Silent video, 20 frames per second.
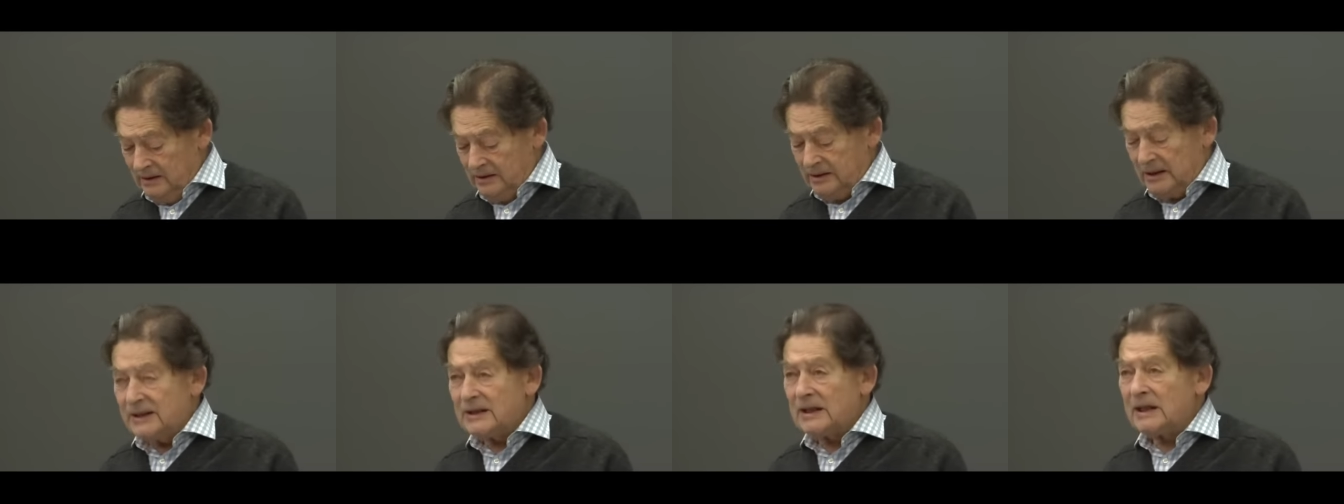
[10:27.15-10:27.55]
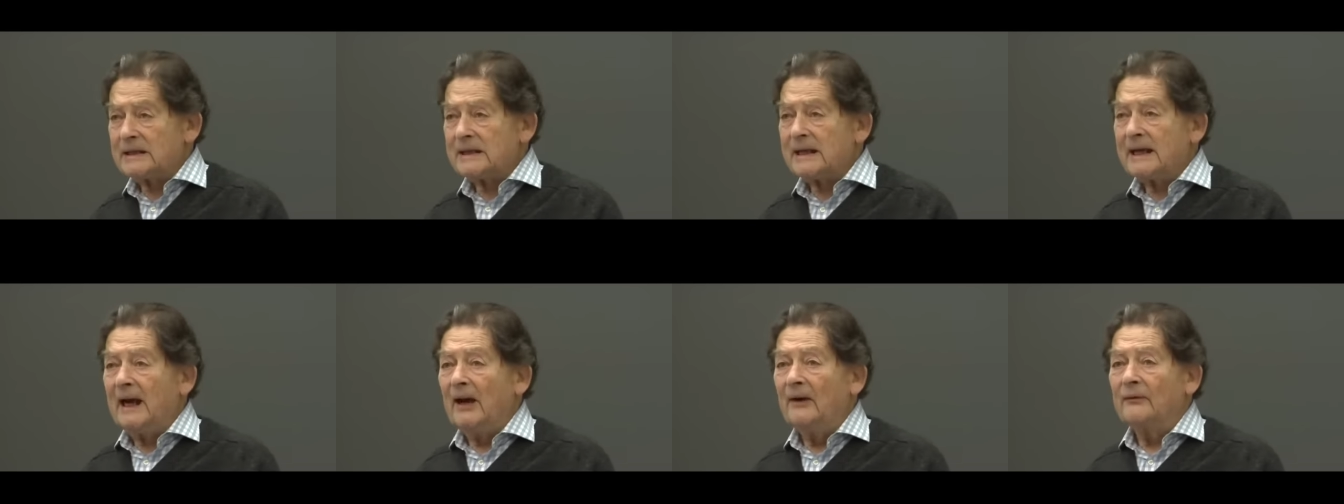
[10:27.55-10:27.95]
just as
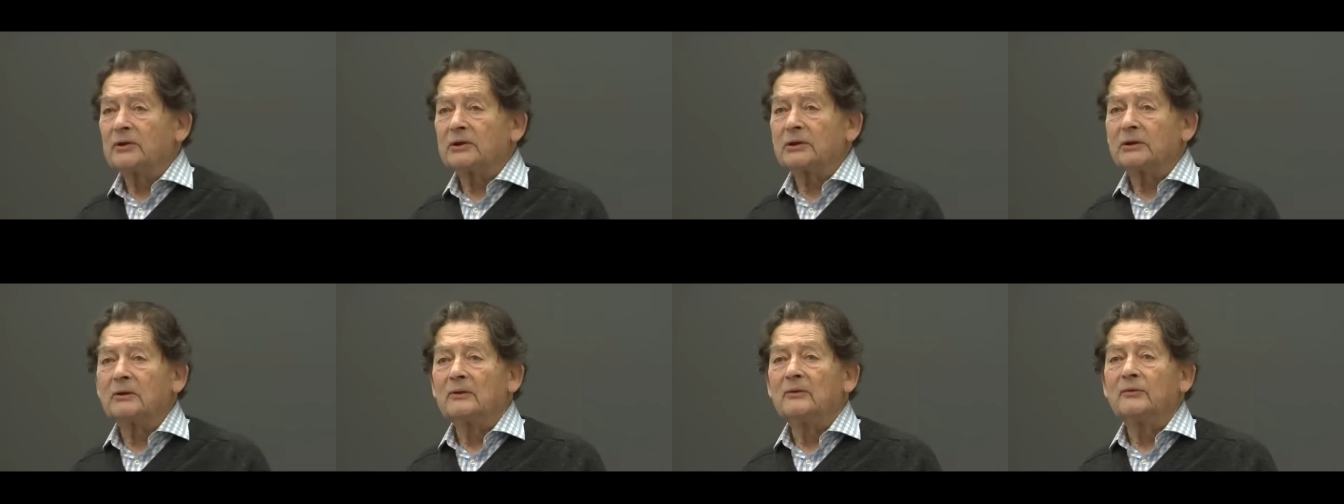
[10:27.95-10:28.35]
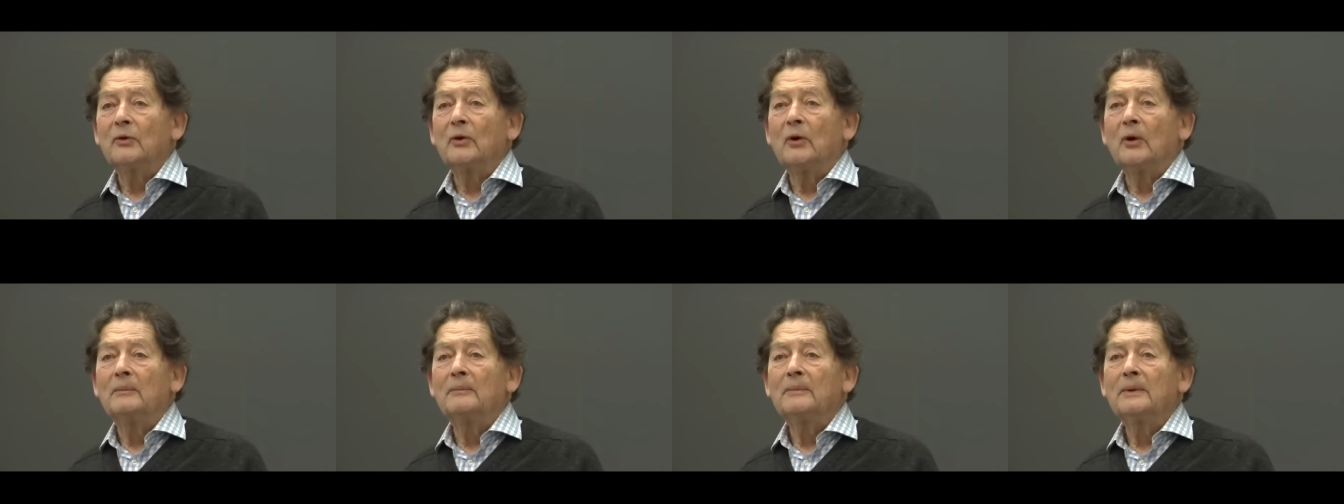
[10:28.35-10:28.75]
they have to
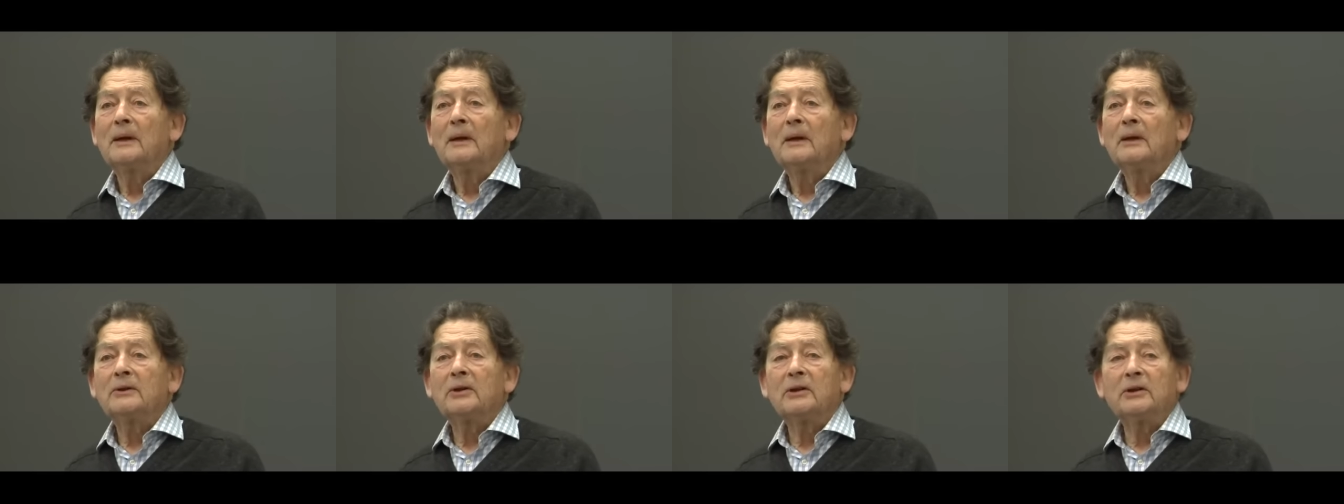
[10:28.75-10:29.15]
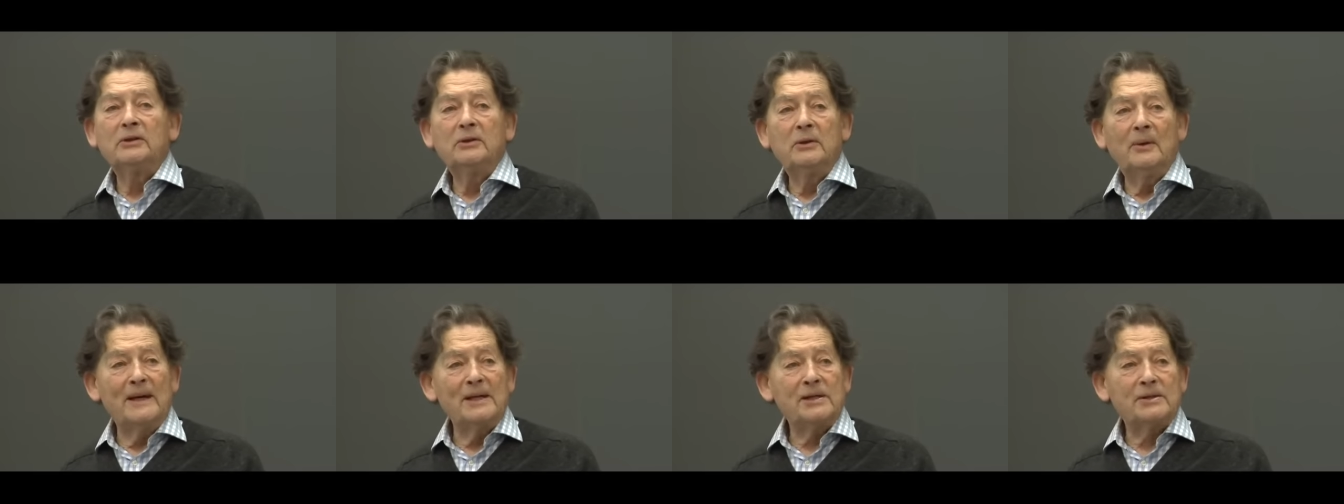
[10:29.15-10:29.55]
conform to
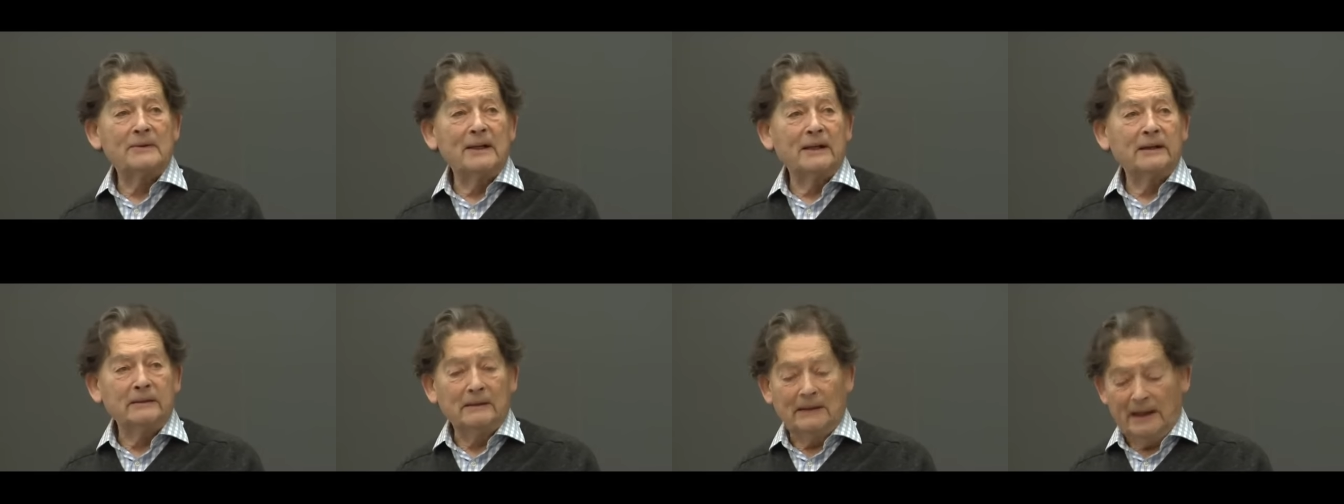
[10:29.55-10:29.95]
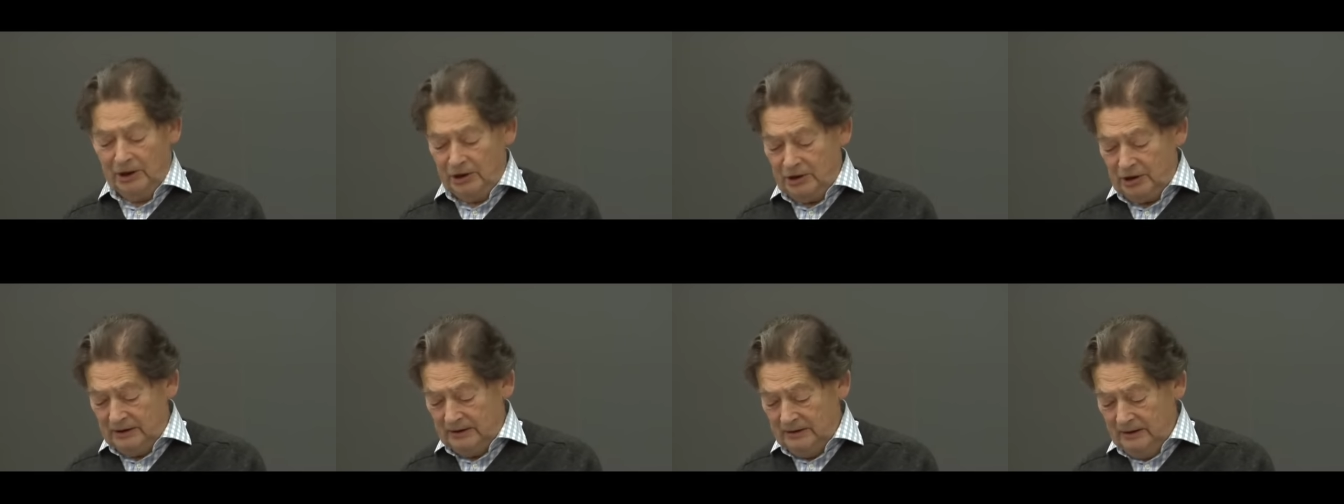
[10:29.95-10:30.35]
US
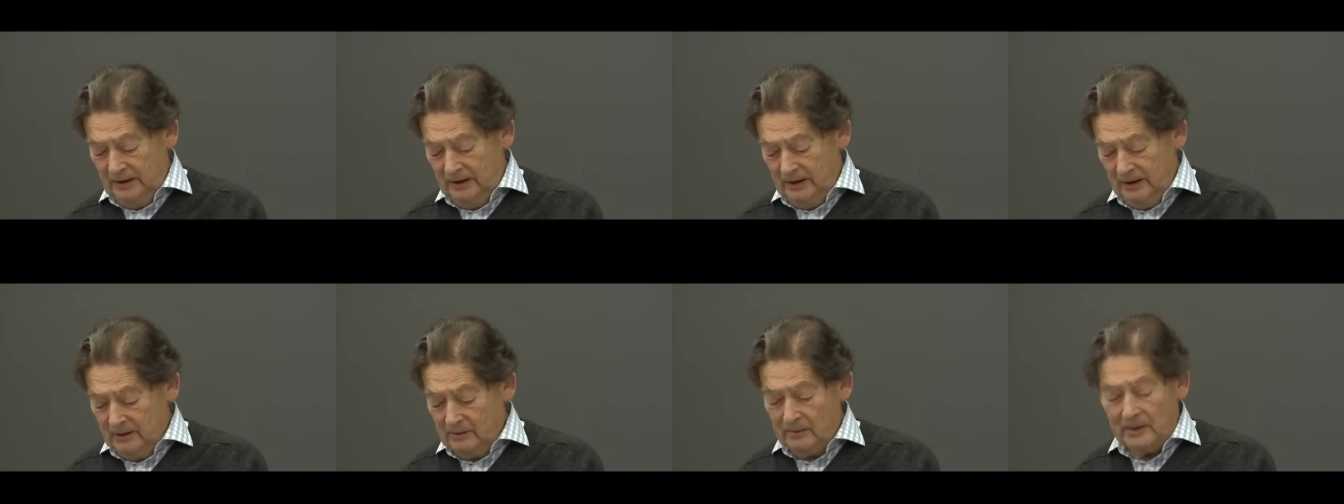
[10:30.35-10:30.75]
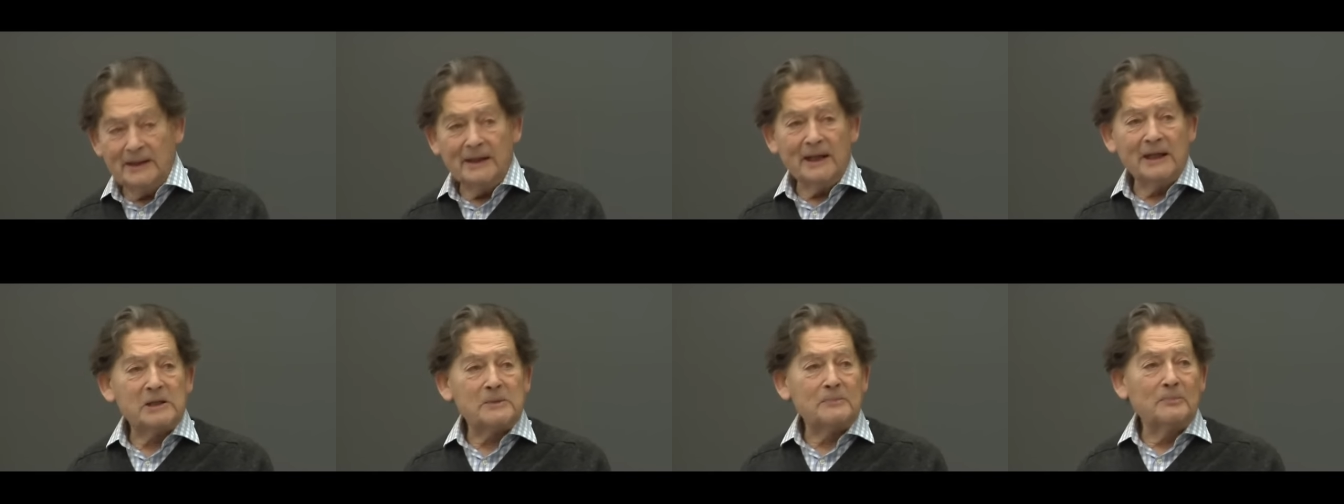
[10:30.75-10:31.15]
regulation
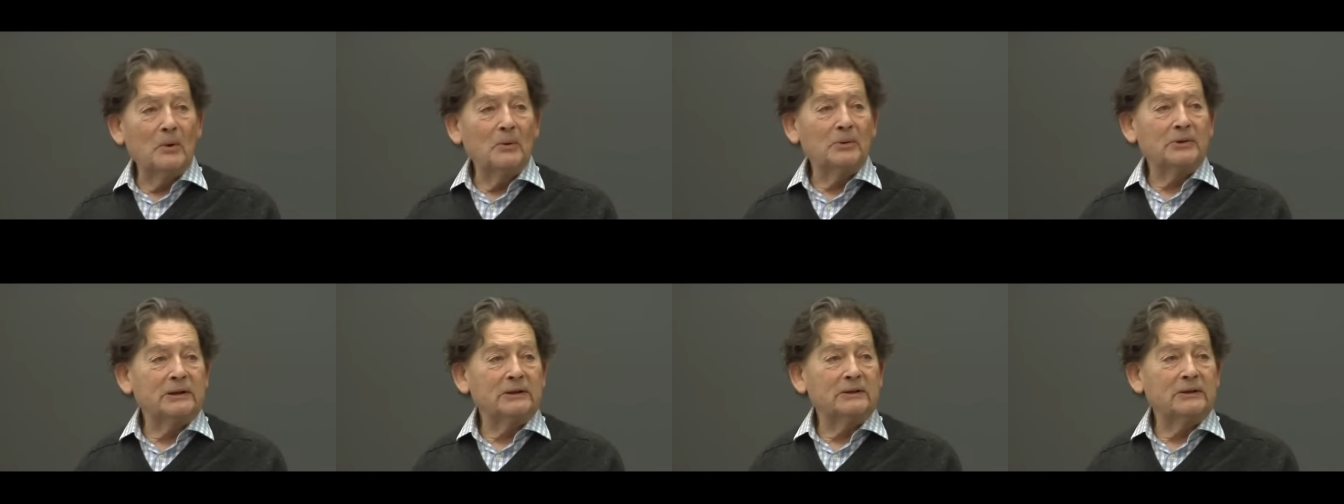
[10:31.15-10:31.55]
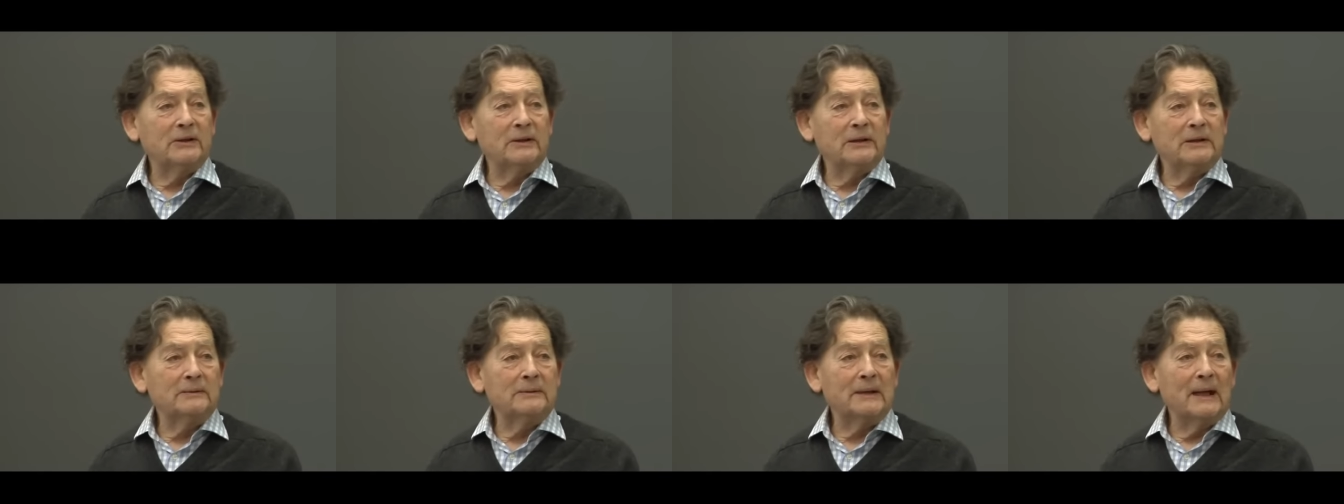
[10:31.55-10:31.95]
when exporting to
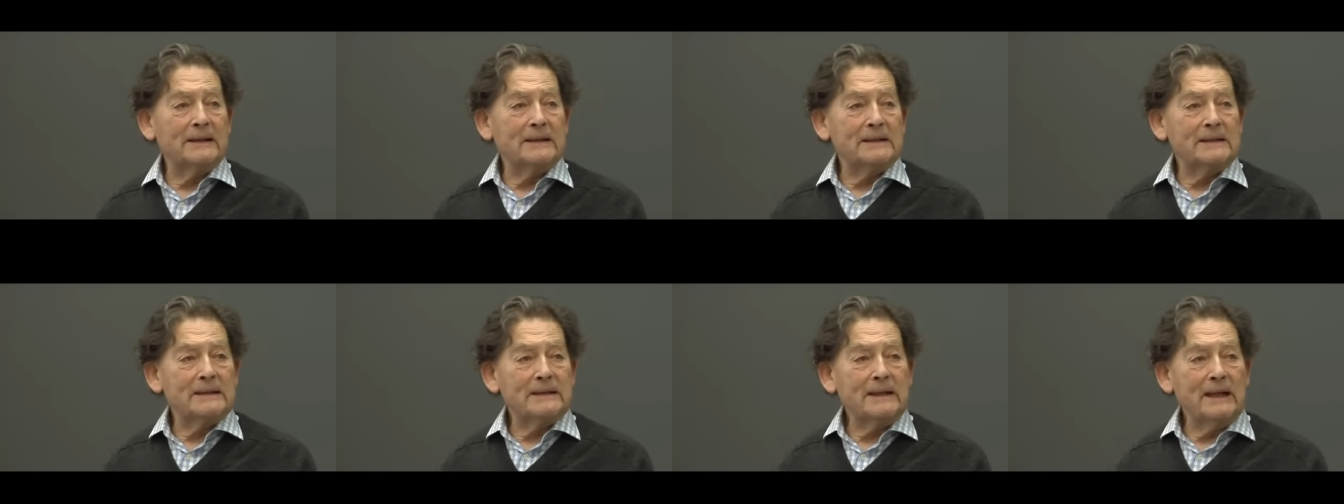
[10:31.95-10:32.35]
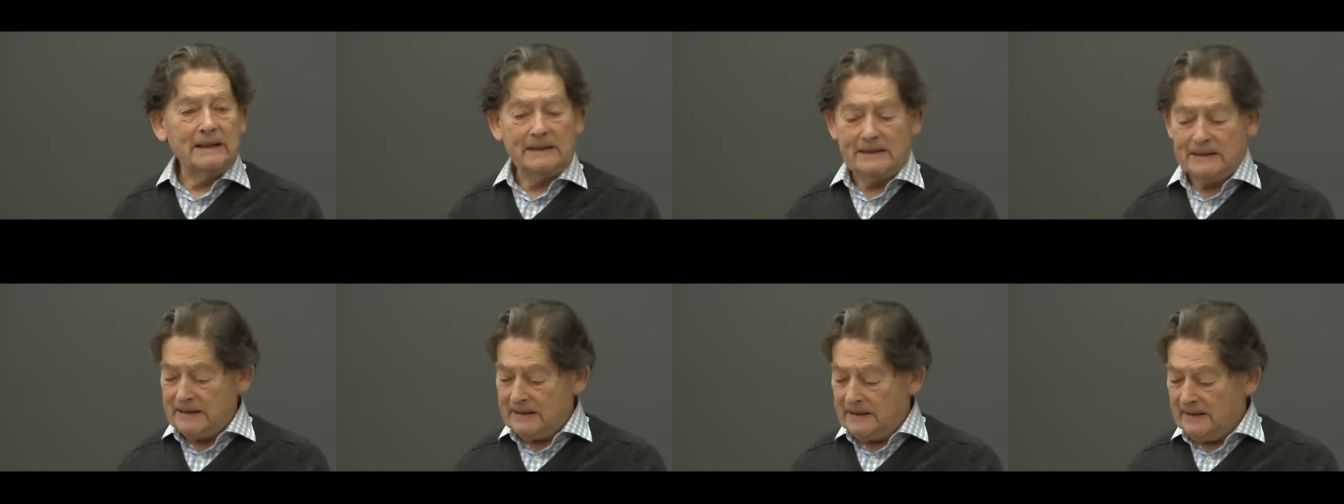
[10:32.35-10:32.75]
the United
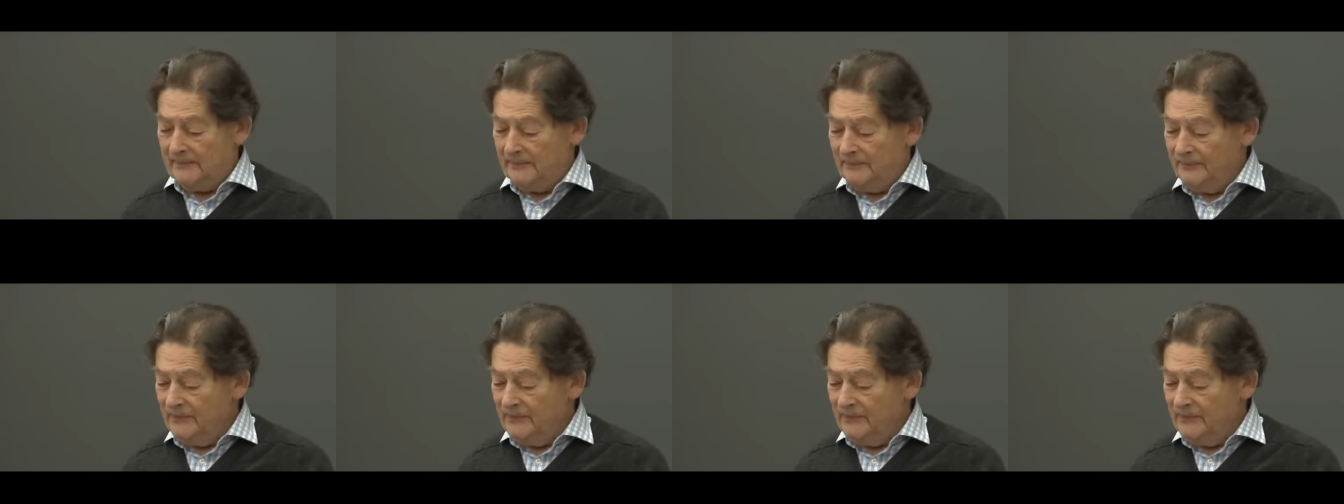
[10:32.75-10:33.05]
States.